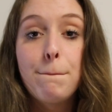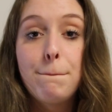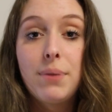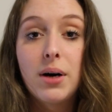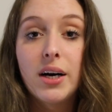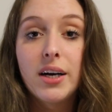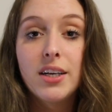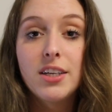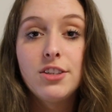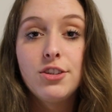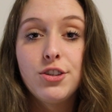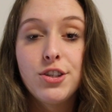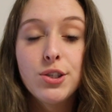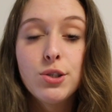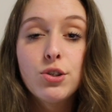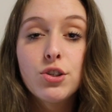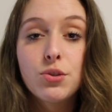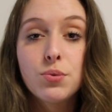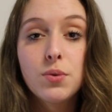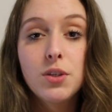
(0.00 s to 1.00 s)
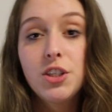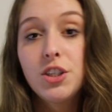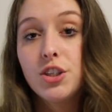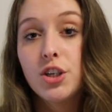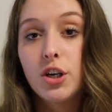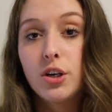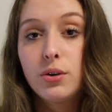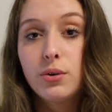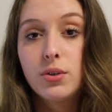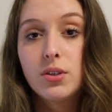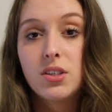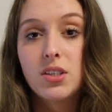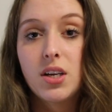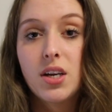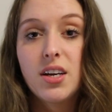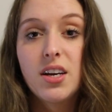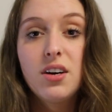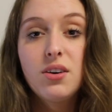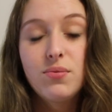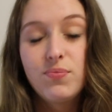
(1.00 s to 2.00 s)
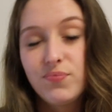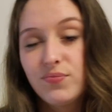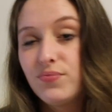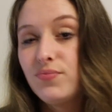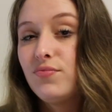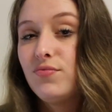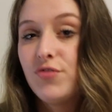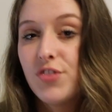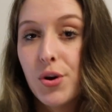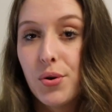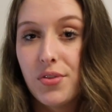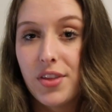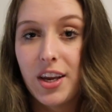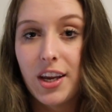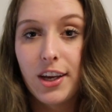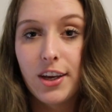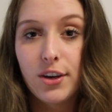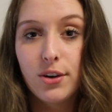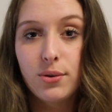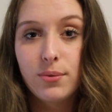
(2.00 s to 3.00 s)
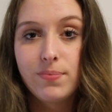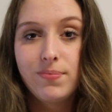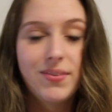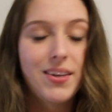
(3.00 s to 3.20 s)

but you just want to know to say, oh, no thank you.